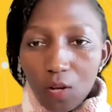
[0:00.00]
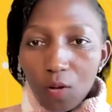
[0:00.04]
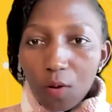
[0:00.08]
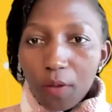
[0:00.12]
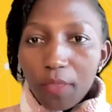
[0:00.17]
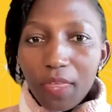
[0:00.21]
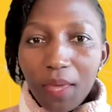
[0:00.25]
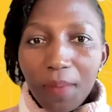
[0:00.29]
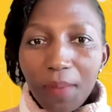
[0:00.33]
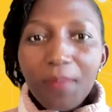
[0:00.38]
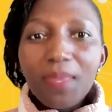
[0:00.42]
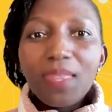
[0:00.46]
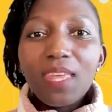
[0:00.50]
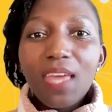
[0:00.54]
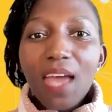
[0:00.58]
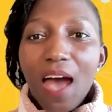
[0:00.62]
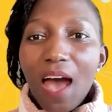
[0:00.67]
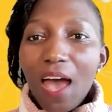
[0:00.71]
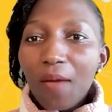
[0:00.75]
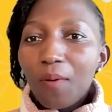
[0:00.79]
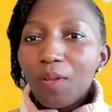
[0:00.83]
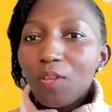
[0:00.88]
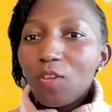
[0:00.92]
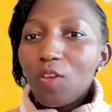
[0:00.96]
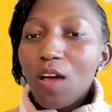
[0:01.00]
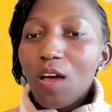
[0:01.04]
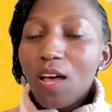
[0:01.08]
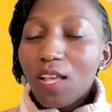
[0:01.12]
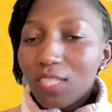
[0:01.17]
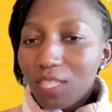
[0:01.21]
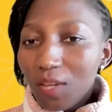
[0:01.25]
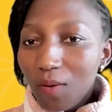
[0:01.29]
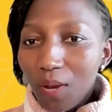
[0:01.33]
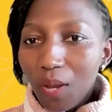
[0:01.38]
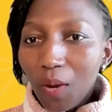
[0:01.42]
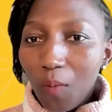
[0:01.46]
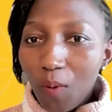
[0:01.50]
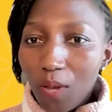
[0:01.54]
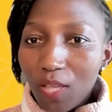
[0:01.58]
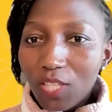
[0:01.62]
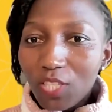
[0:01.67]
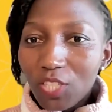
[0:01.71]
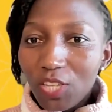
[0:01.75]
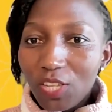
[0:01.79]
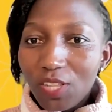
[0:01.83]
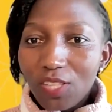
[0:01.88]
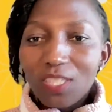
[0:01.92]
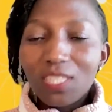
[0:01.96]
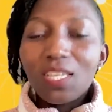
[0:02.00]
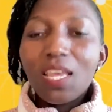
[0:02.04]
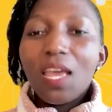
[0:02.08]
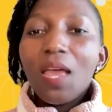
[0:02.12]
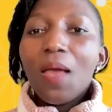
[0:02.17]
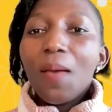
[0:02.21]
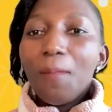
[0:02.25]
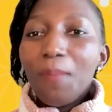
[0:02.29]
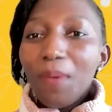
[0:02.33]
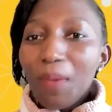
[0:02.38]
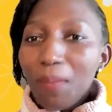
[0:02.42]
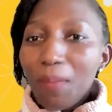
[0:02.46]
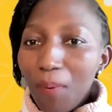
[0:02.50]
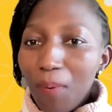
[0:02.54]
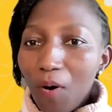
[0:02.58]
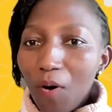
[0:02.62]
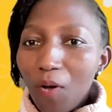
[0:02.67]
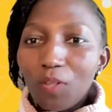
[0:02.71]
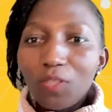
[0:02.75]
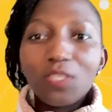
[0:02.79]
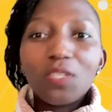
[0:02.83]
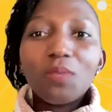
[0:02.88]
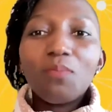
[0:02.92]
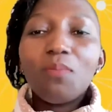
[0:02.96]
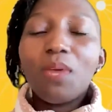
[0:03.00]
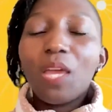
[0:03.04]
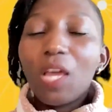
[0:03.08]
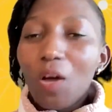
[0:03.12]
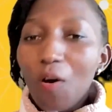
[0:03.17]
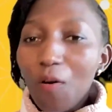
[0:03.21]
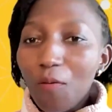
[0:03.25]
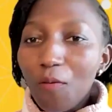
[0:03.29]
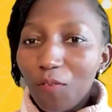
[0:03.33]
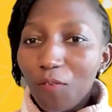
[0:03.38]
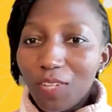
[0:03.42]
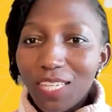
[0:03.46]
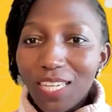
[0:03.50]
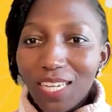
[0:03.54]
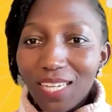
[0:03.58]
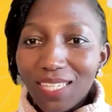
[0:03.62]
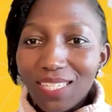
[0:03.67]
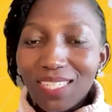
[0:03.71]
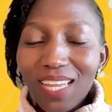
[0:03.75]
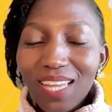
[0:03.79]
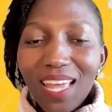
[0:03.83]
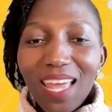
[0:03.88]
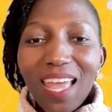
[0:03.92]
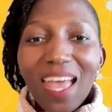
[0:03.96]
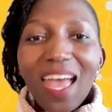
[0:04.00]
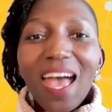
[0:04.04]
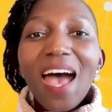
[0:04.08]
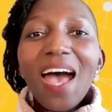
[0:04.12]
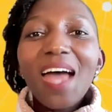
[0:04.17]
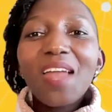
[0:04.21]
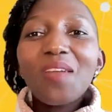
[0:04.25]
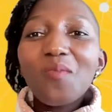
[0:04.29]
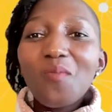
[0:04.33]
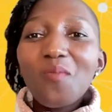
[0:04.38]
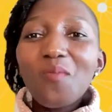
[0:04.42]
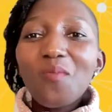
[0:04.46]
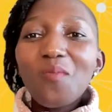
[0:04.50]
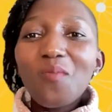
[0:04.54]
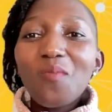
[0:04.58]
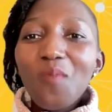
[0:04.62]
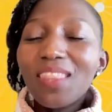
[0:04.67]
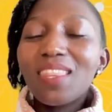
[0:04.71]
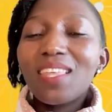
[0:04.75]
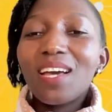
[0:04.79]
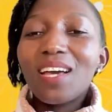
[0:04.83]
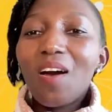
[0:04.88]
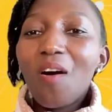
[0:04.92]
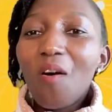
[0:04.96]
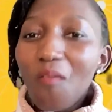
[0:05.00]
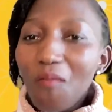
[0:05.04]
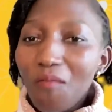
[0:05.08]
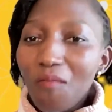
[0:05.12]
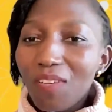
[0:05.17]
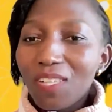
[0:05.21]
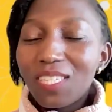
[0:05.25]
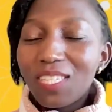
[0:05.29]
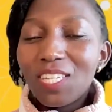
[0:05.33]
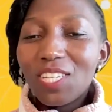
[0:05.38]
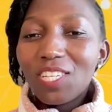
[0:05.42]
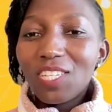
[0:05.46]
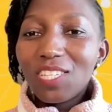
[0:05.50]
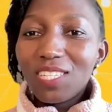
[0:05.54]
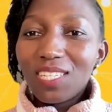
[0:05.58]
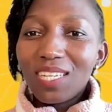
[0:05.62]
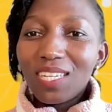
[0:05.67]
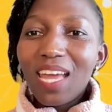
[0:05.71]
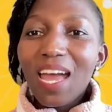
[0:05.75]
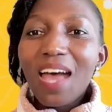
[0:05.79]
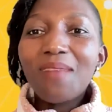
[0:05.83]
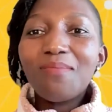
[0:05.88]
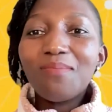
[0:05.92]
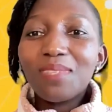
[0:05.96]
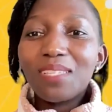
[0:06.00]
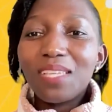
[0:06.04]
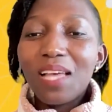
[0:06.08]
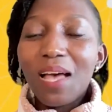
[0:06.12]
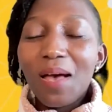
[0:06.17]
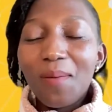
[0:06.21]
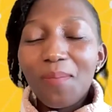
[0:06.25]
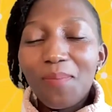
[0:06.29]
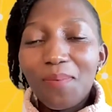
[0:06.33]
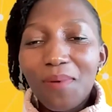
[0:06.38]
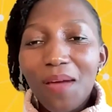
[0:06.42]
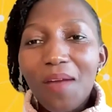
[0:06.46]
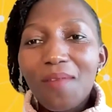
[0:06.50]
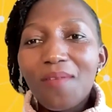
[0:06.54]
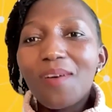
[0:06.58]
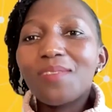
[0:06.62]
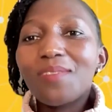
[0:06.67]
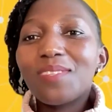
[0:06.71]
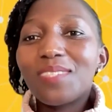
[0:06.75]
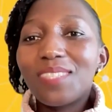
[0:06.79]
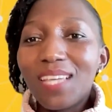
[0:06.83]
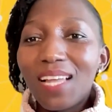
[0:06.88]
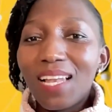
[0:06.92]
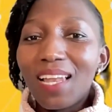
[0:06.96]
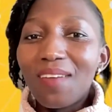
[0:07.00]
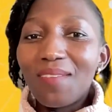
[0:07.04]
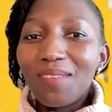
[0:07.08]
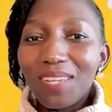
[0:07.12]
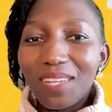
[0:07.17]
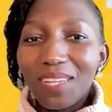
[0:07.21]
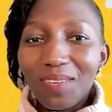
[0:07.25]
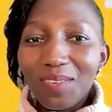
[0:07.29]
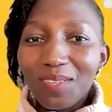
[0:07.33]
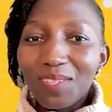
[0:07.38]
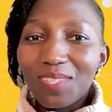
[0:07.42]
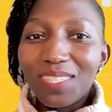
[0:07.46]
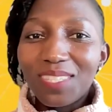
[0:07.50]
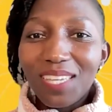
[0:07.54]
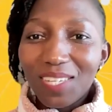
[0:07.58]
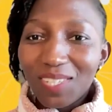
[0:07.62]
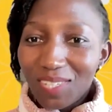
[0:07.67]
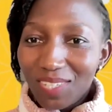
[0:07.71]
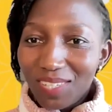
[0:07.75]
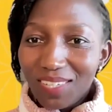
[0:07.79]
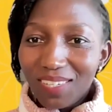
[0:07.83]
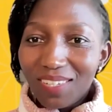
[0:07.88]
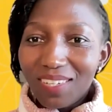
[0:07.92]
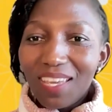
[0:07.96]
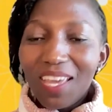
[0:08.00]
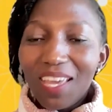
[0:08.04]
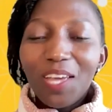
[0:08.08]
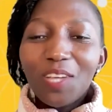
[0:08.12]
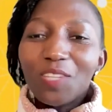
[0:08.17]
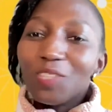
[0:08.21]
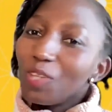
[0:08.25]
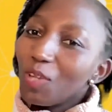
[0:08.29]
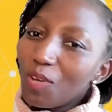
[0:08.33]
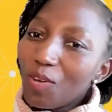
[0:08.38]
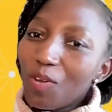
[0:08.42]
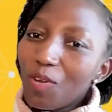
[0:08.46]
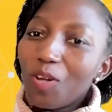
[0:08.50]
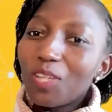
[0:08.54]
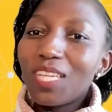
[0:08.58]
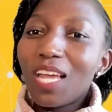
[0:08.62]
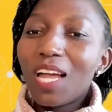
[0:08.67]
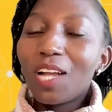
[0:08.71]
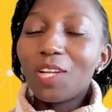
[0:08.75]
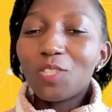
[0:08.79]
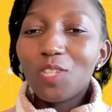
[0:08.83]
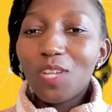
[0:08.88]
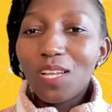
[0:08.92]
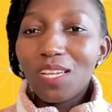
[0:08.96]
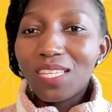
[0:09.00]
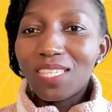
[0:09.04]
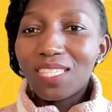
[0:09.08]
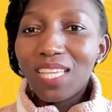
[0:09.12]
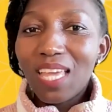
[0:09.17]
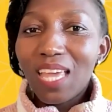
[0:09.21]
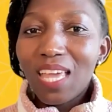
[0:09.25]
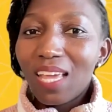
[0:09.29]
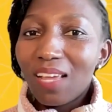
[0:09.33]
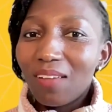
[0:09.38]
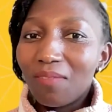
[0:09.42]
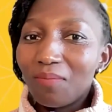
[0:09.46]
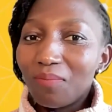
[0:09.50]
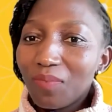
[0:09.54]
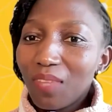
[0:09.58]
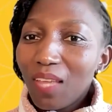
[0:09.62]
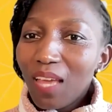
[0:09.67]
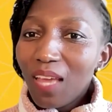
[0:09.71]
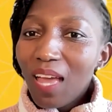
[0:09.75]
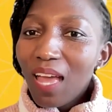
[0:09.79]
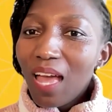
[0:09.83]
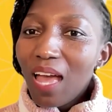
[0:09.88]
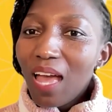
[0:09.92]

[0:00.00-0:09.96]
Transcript: Look them in the eye when you're answering questions. Be bold, be confident. And when the conversation comes up around salary negotiation, you're not actually saying,